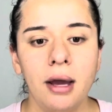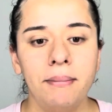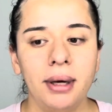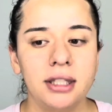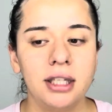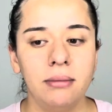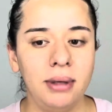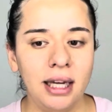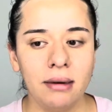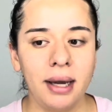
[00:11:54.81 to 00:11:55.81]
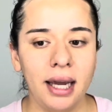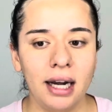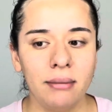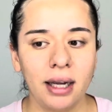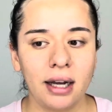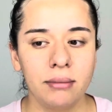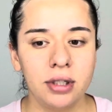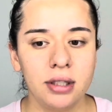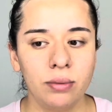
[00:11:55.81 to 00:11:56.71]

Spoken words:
But to me, in my head, I'm like, I'm just